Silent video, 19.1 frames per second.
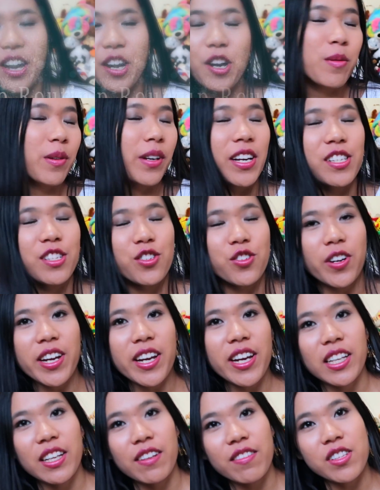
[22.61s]
I hope you guys enjoy
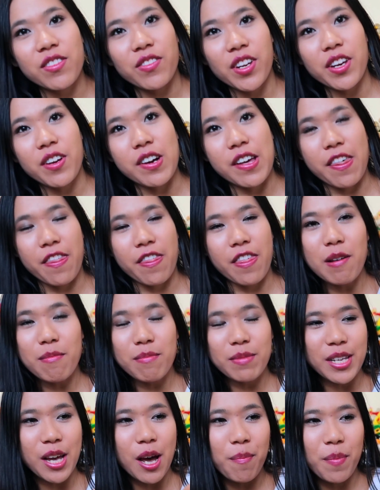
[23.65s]
it. Give this video a
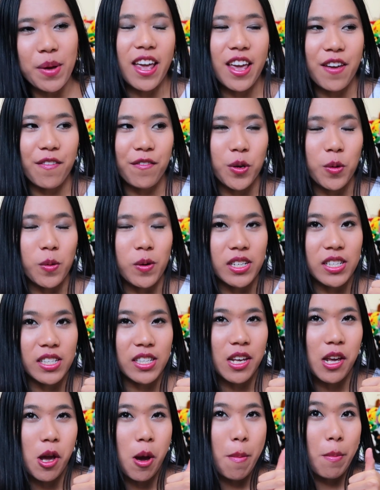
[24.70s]
thumbs up if you want to
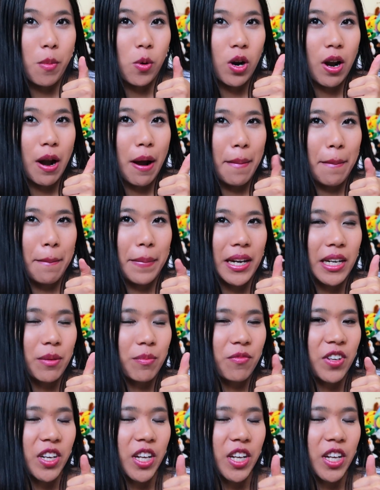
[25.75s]
see more makeup